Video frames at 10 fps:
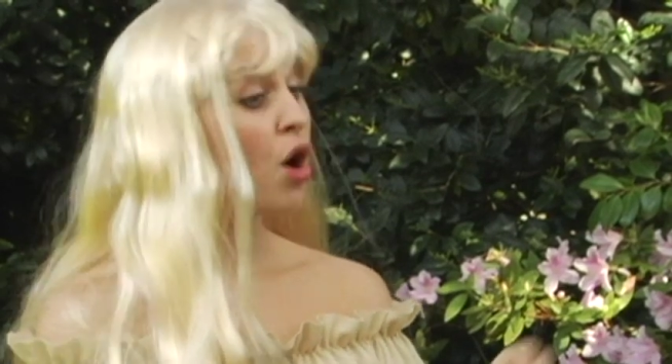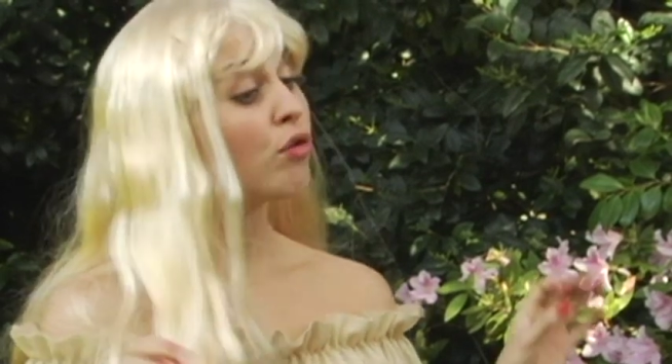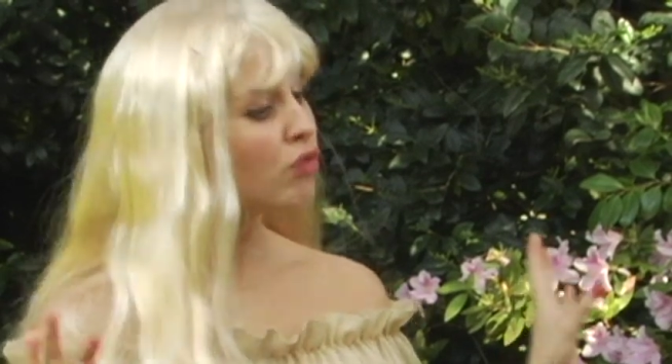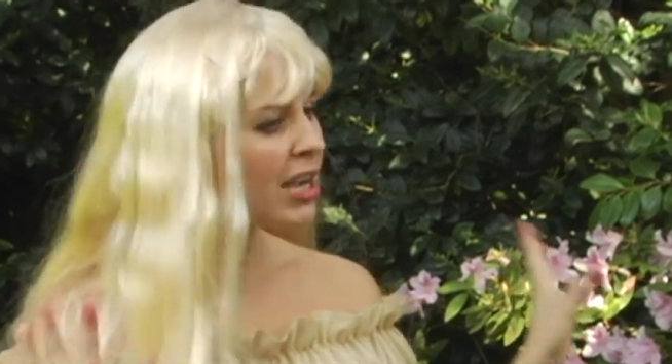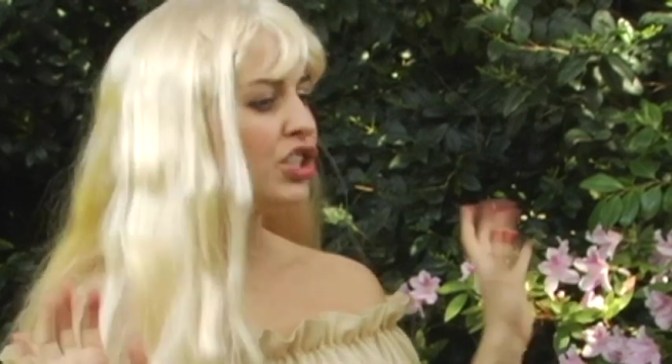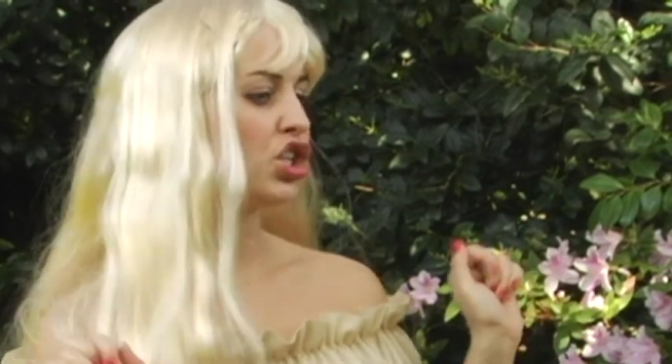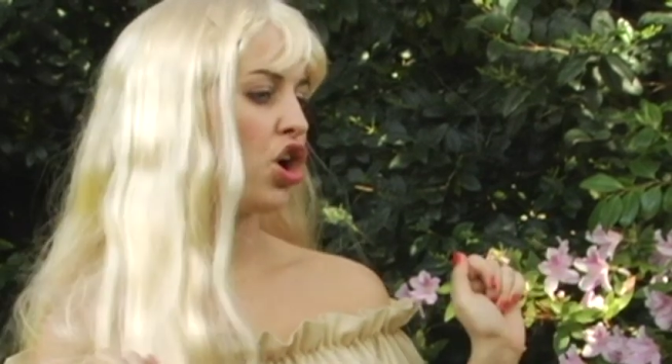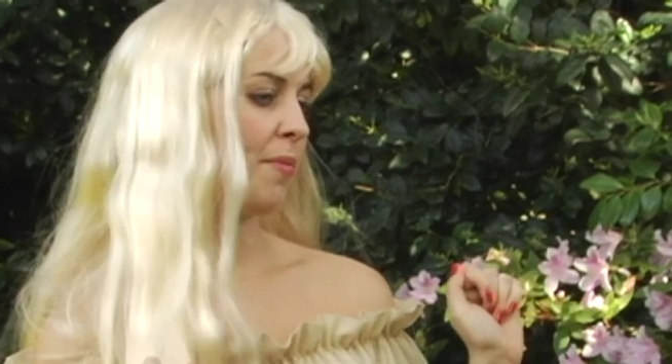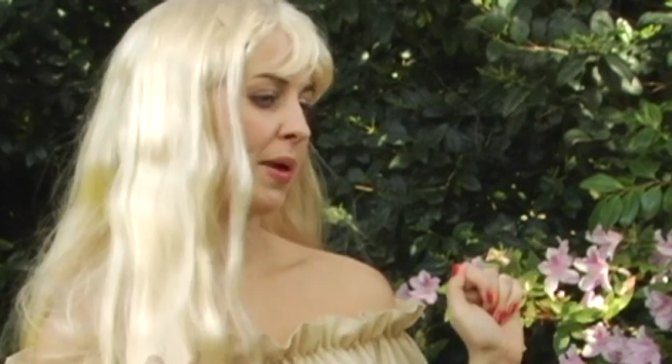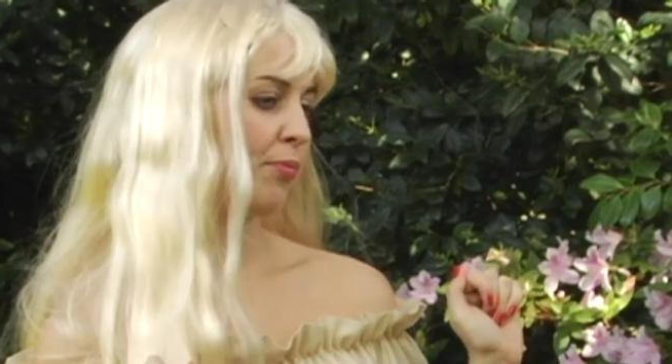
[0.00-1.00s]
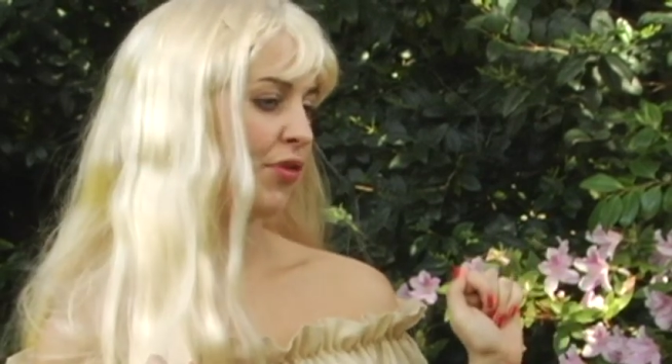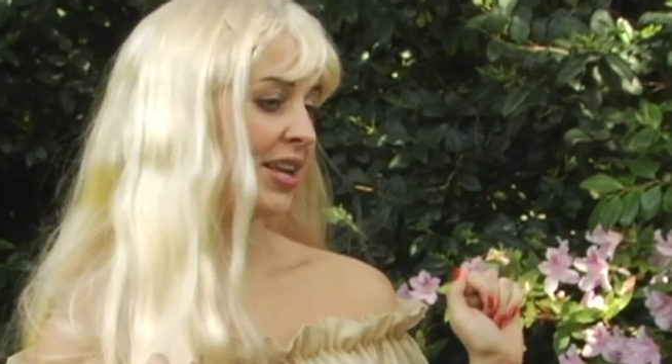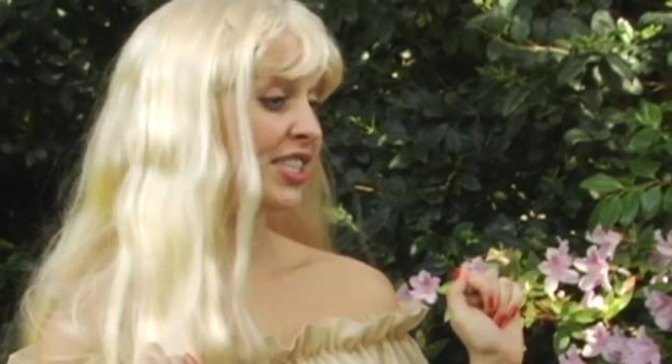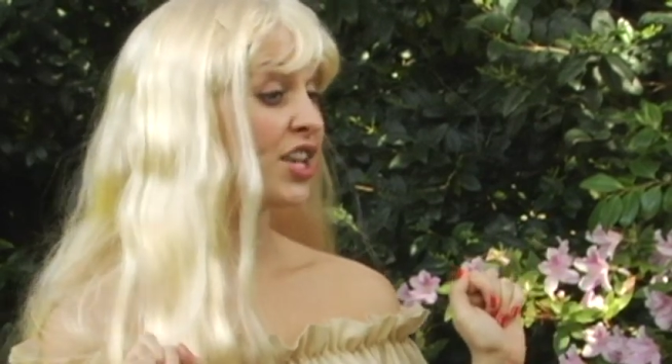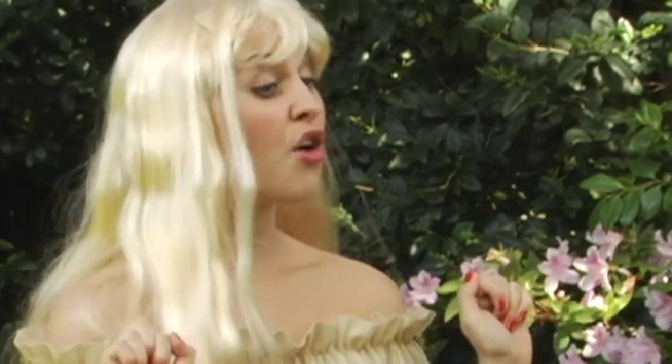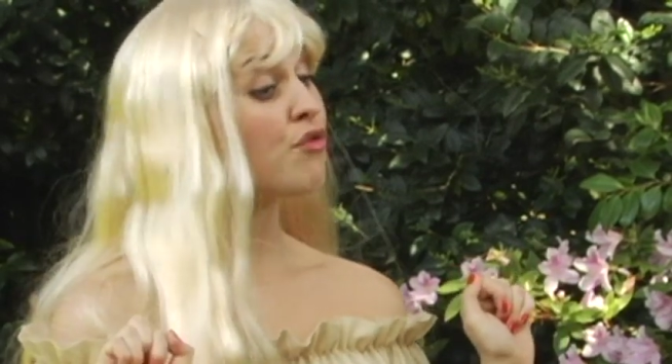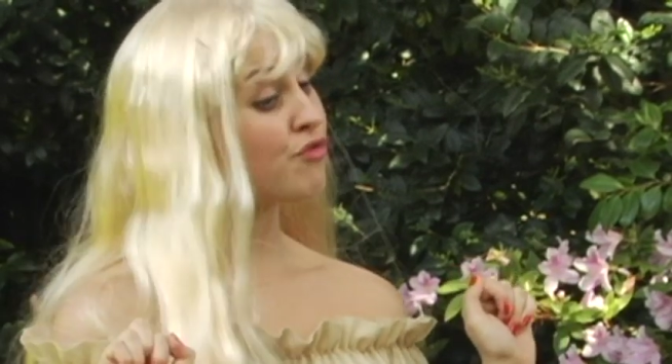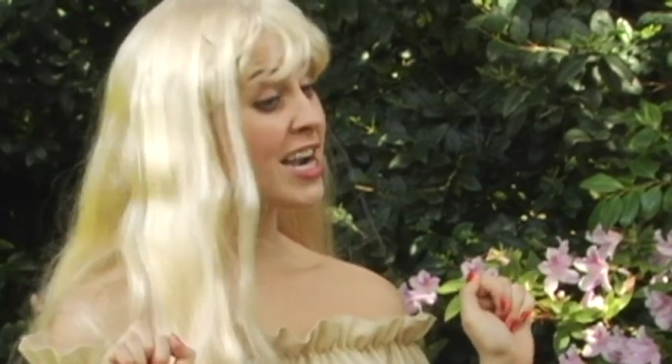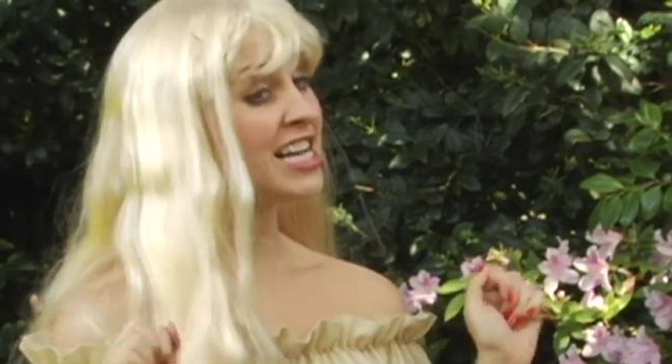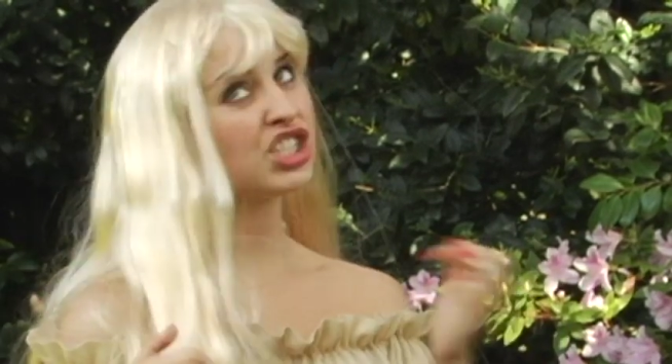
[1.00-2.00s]
Real charming, Prince.
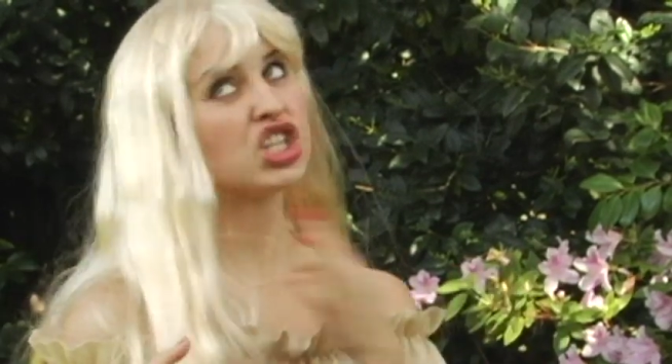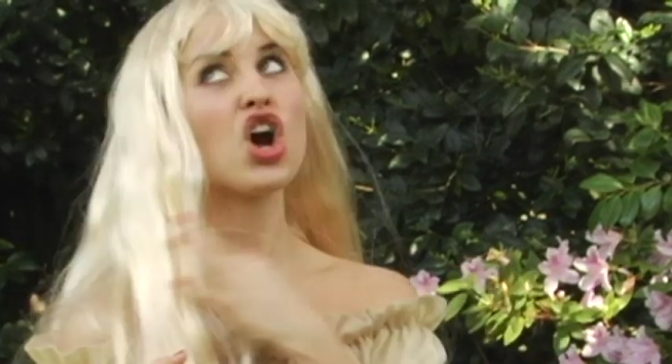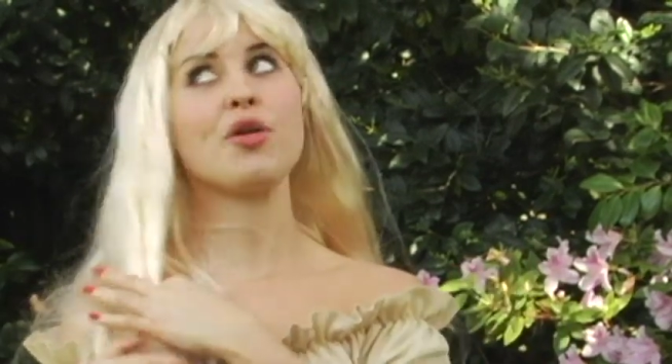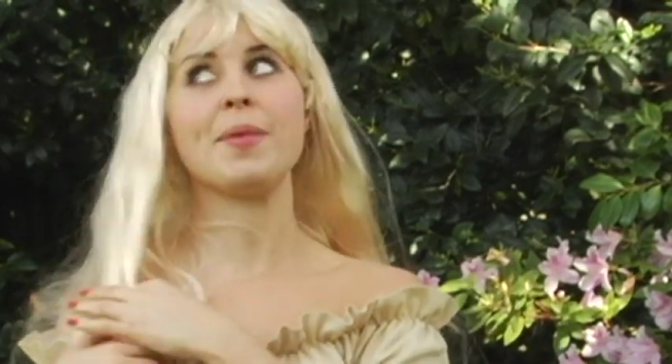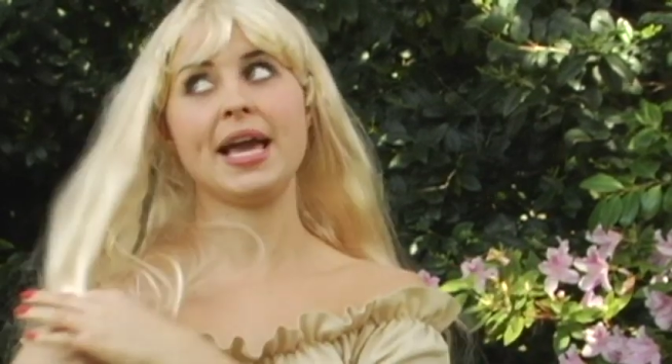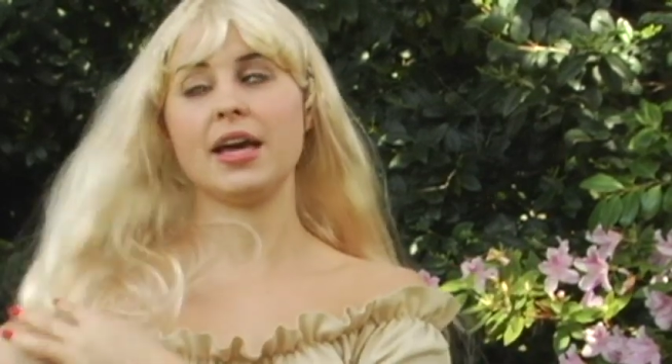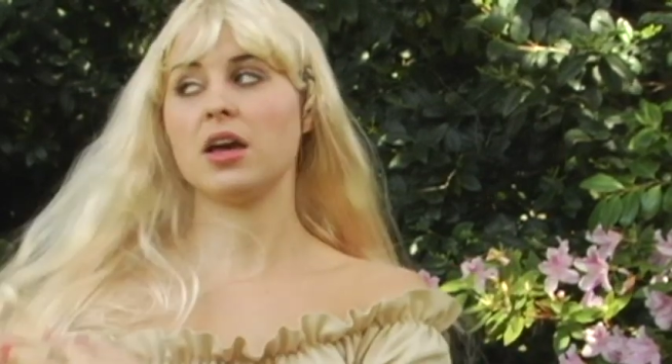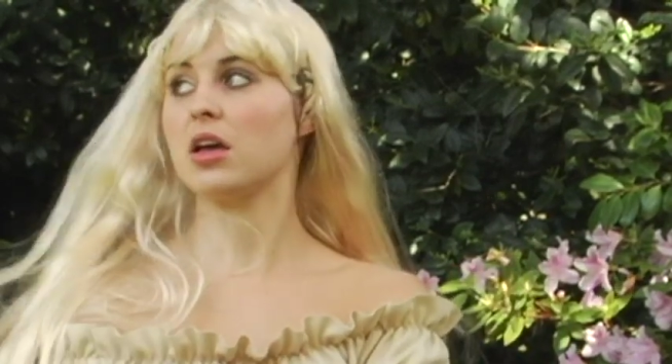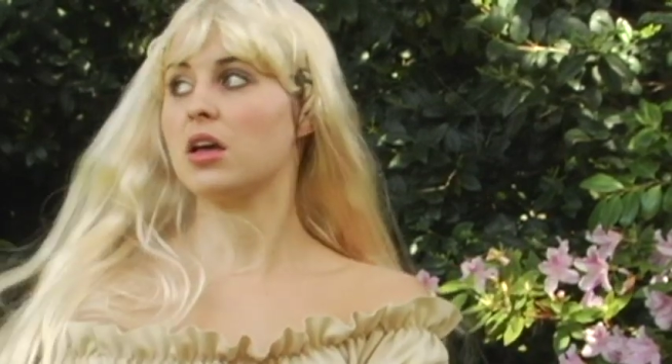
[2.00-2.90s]
Real charming.